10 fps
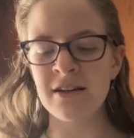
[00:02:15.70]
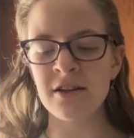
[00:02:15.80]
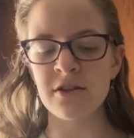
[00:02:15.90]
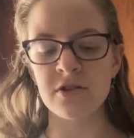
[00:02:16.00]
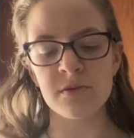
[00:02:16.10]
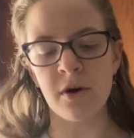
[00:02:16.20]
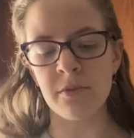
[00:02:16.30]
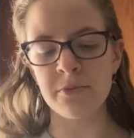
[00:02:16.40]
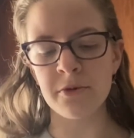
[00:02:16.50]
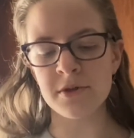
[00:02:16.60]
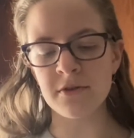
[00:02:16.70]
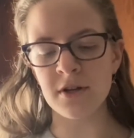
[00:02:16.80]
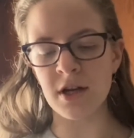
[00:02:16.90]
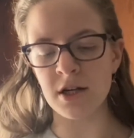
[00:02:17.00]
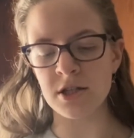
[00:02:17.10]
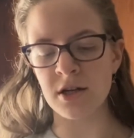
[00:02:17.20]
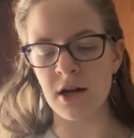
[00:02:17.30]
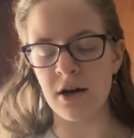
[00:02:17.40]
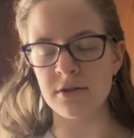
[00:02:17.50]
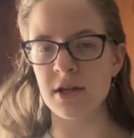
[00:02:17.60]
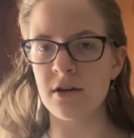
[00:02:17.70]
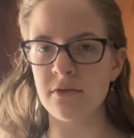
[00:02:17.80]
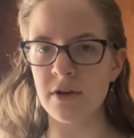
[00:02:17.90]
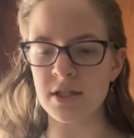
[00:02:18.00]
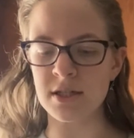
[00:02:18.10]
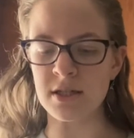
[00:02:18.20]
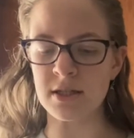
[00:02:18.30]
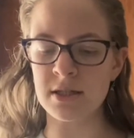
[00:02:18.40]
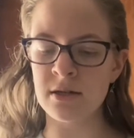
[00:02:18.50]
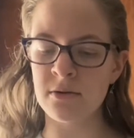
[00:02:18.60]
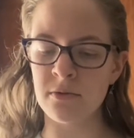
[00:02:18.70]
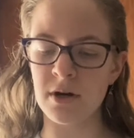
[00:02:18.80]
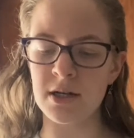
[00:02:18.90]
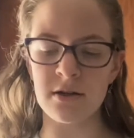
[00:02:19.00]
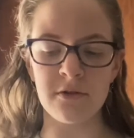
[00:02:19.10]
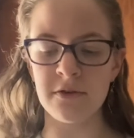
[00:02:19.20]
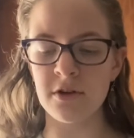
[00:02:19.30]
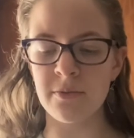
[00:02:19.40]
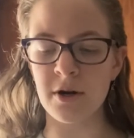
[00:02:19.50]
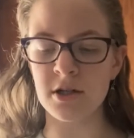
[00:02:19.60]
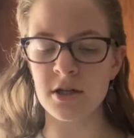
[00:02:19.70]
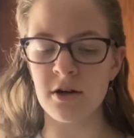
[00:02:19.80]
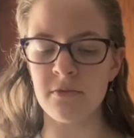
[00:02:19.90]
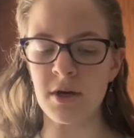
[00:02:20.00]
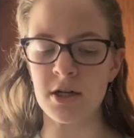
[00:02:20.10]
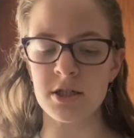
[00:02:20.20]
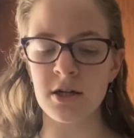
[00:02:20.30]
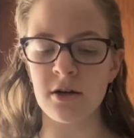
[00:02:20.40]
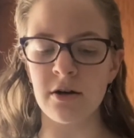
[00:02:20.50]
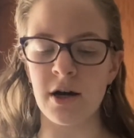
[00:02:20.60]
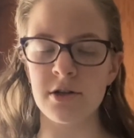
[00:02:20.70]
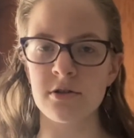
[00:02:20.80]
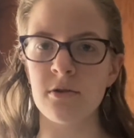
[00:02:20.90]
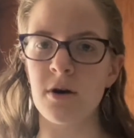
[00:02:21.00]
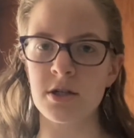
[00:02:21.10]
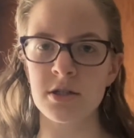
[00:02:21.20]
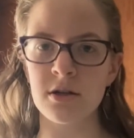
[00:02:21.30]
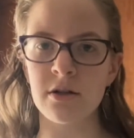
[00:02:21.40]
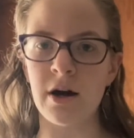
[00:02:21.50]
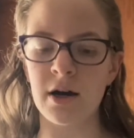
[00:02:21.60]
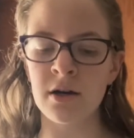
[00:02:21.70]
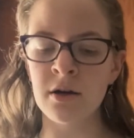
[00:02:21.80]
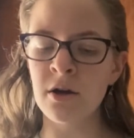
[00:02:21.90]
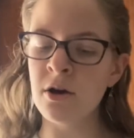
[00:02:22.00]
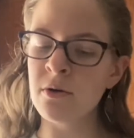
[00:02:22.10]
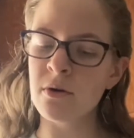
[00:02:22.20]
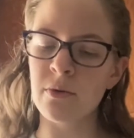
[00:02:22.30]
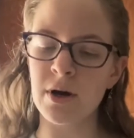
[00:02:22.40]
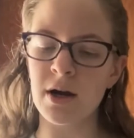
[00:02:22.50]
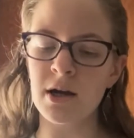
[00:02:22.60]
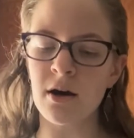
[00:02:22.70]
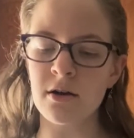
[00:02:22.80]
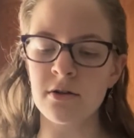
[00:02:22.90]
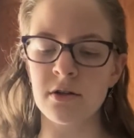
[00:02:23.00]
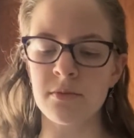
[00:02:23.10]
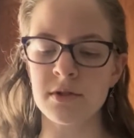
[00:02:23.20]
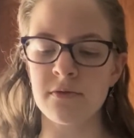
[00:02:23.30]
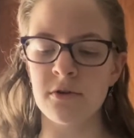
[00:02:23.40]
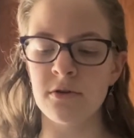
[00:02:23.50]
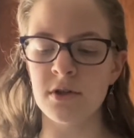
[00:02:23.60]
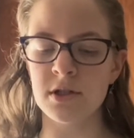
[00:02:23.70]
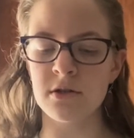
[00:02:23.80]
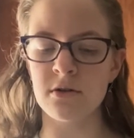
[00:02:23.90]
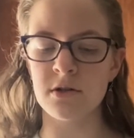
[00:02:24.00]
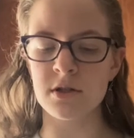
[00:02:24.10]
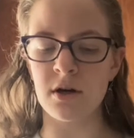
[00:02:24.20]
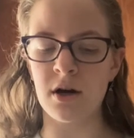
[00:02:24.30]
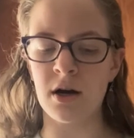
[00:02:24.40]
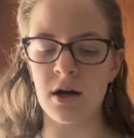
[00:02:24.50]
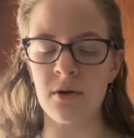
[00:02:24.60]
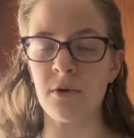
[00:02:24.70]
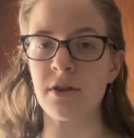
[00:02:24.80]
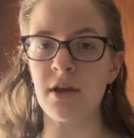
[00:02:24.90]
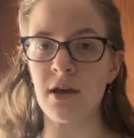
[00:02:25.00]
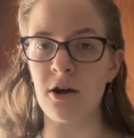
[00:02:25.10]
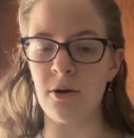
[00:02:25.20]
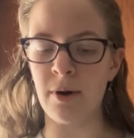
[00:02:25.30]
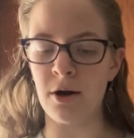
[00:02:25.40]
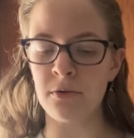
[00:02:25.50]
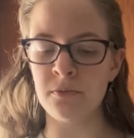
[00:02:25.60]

Those small moments of connection outside of lessons, where I didn't feel the pressure of managing a class or watching the clock, were where I caught a glimpse of who these students are and what they care about.